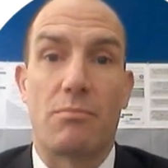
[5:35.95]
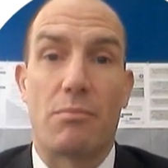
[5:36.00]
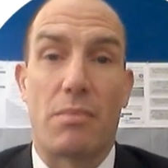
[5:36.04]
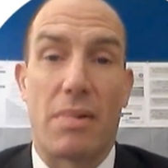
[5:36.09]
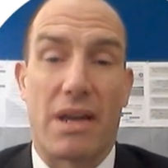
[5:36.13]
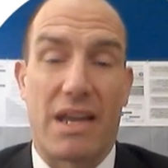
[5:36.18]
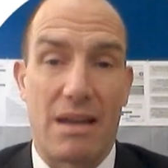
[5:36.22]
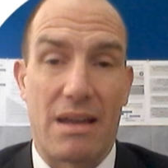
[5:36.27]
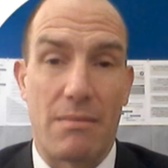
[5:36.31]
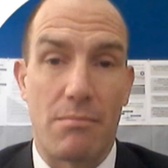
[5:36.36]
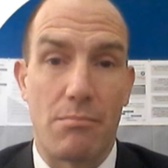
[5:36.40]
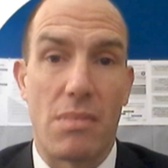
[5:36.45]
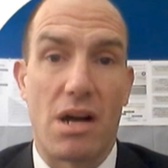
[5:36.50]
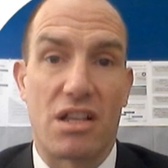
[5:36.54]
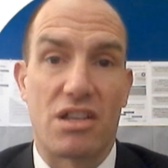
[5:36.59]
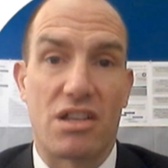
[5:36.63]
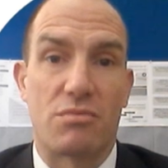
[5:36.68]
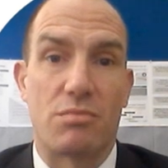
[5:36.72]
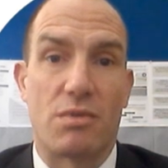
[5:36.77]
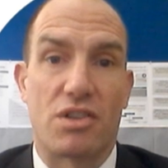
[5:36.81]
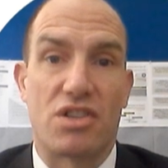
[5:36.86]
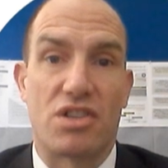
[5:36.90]
became
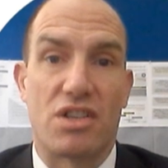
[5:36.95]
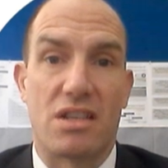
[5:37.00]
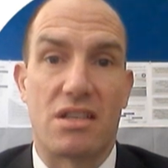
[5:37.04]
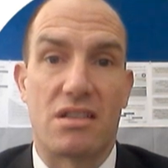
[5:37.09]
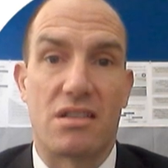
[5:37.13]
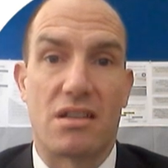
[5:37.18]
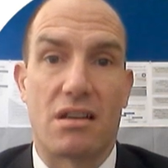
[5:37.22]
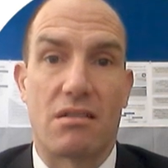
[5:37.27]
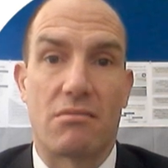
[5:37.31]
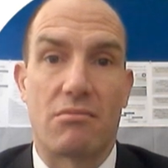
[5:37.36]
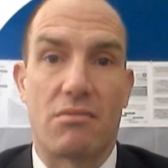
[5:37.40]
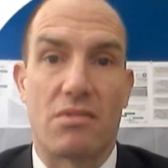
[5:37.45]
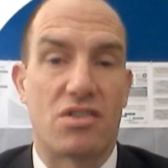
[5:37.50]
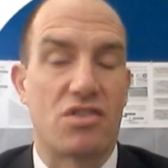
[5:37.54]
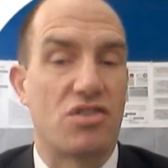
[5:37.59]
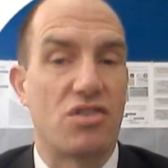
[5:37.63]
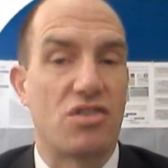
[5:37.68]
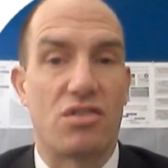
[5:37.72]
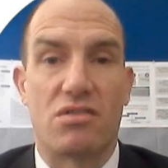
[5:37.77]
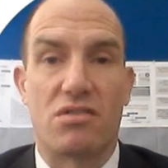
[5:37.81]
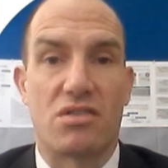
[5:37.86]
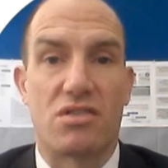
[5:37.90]
much easier, and
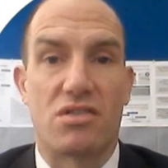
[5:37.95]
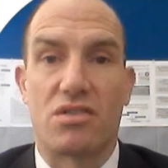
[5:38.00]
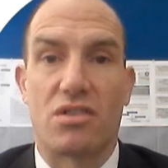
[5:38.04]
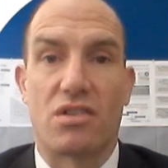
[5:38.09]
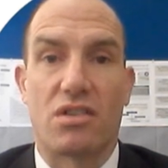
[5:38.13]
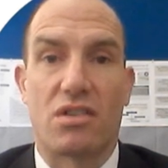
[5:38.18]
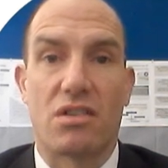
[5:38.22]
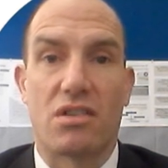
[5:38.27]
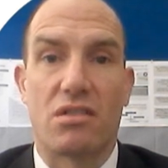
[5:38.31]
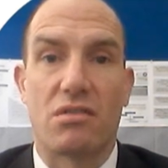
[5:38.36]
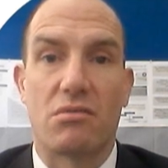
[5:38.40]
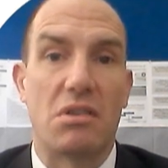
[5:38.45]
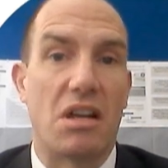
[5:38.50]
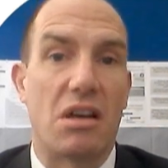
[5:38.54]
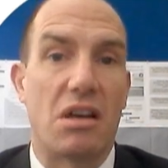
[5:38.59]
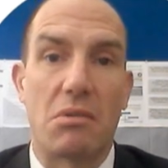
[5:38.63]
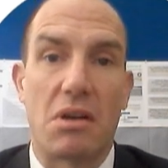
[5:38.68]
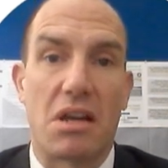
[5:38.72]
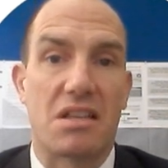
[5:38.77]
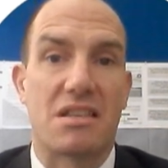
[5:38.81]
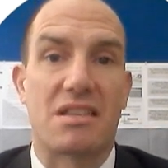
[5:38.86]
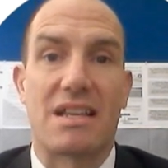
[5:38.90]
students took
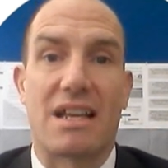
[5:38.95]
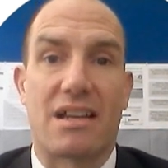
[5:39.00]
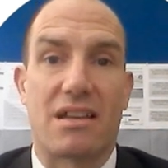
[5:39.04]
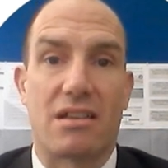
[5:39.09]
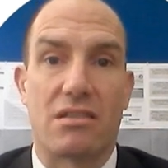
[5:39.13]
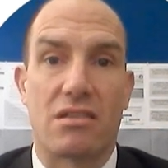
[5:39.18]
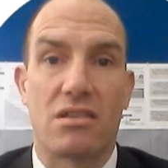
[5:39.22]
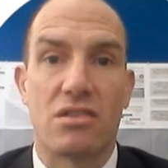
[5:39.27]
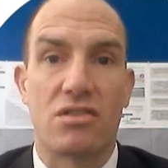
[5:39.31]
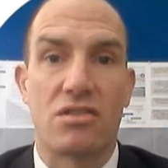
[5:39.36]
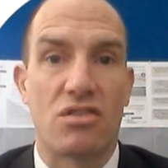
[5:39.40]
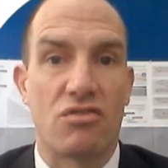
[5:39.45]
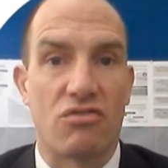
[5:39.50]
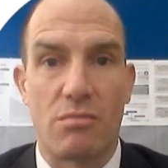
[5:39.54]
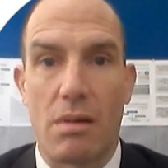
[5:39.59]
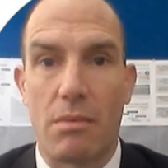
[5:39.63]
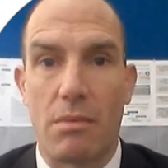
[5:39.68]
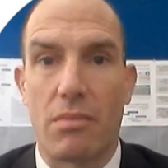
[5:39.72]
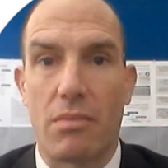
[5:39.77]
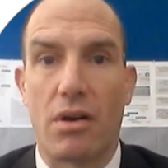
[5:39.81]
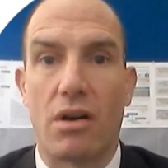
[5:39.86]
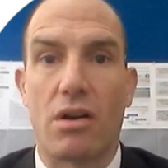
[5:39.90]
a second to
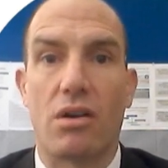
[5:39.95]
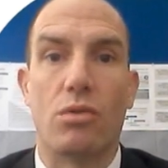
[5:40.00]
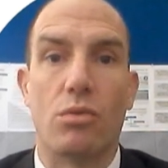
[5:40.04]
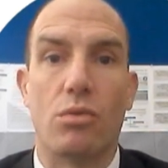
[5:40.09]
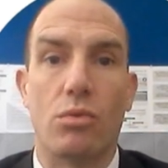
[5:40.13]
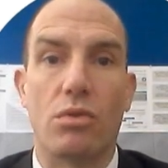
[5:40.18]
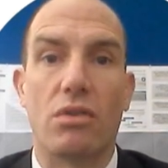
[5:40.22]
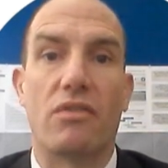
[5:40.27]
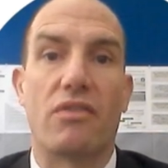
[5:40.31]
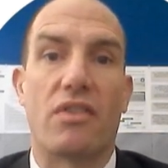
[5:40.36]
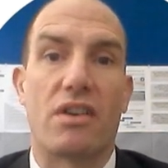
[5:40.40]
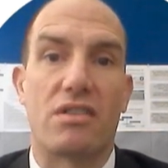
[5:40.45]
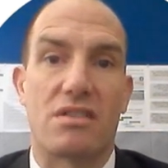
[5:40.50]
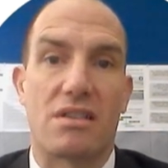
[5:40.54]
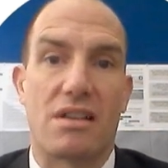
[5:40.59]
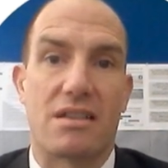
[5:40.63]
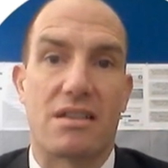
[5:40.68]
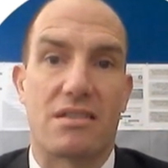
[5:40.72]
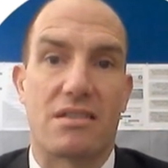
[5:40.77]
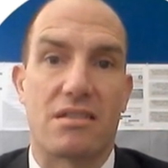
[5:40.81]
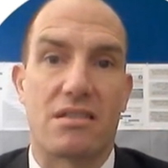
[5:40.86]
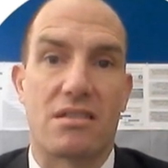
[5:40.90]
remember all of those
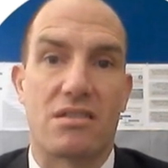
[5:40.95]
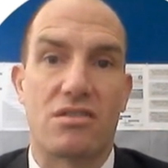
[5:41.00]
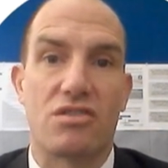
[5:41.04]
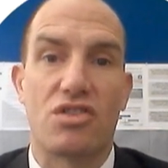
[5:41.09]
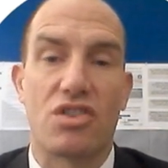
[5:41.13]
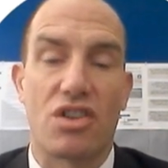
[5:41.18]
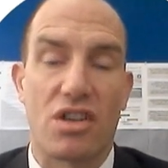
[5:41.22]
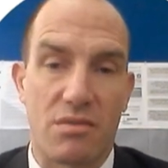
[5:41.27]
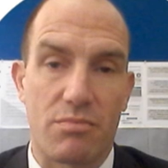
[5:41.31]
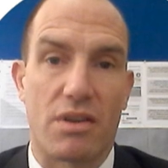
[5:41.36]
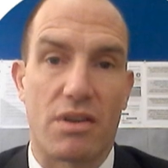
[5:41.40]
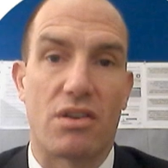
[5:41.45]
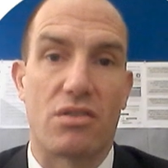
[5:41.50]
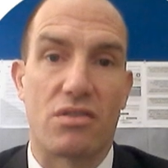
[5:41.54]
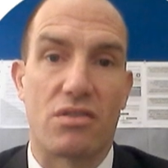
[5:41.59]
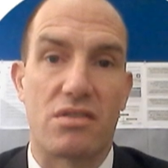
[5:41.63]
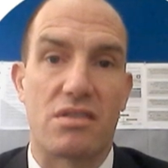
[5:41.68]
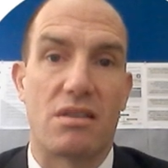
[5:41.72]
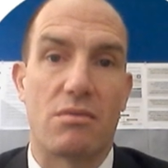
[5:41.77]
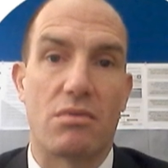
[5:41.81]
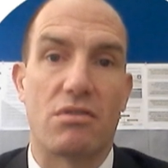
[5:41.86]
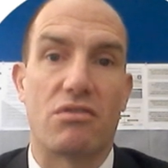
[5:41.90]
letters just
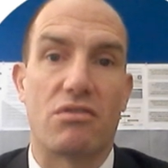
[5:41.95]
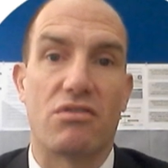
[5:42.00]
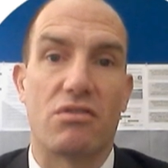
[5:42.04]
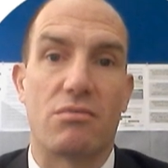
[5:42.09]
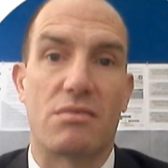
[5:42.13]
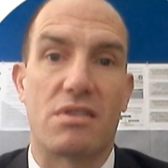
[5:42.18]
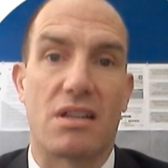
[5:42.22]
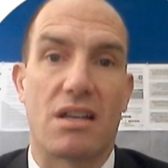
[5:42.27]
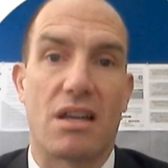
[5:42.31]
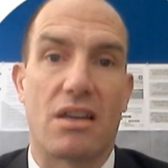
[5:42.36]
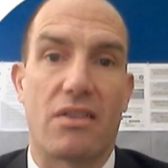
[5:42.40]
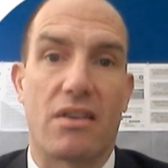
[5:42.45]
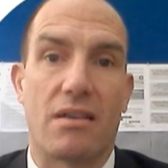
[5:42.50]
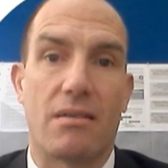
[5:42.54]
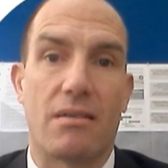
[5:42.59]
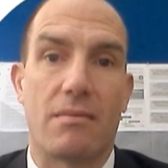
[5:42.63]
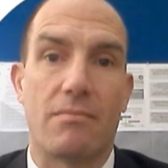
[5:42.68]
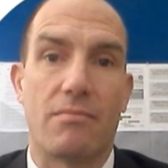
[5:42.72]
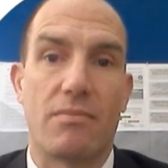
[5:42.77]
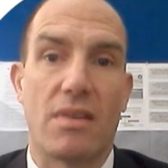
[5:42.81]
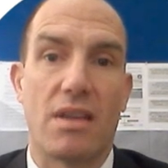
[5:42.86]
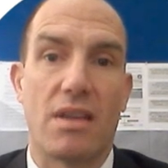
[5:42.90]
because they were grouped together.